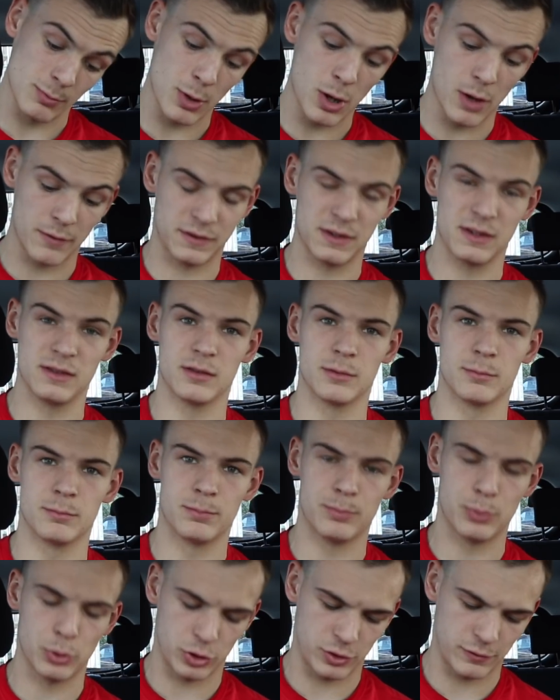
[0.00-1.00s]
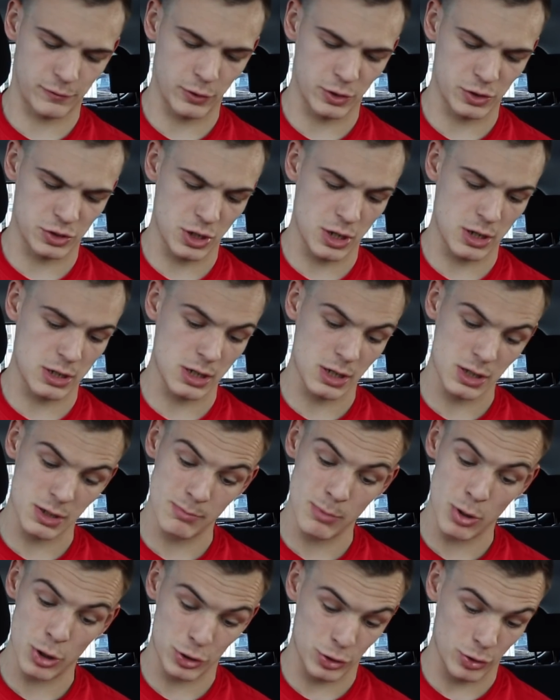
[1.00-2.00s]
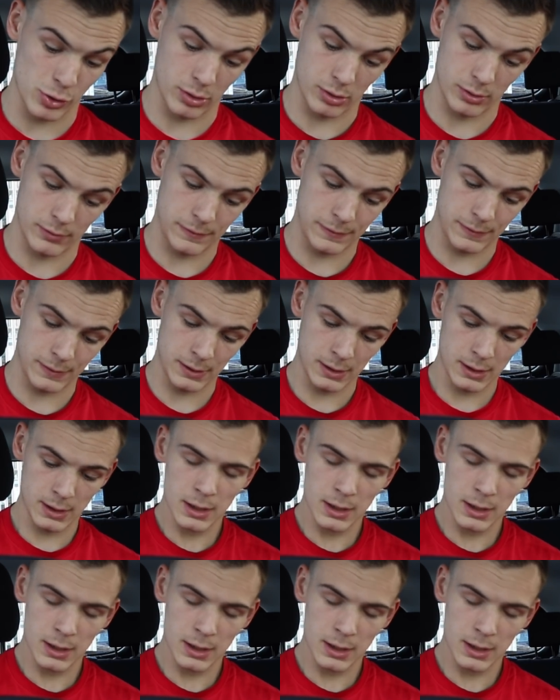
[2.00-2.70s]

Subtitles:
might have seen some push footage earlier, you might not have.